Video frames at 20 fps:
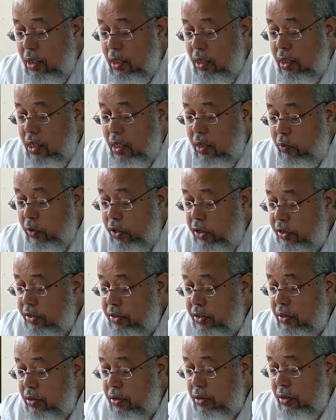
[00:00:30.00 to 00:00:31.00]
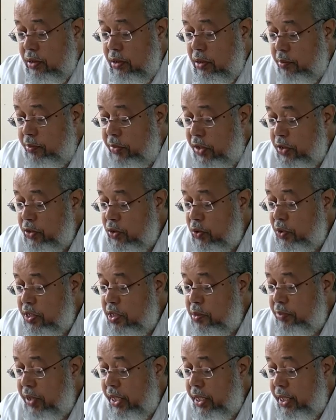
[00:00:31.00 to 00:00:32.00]
In other words, the person who is
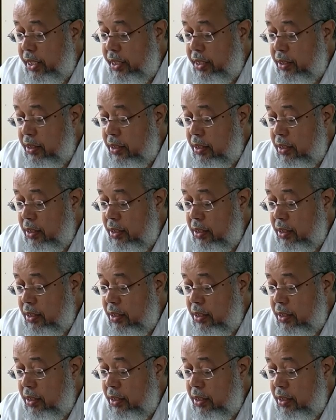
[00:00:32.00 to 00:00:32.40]
paid,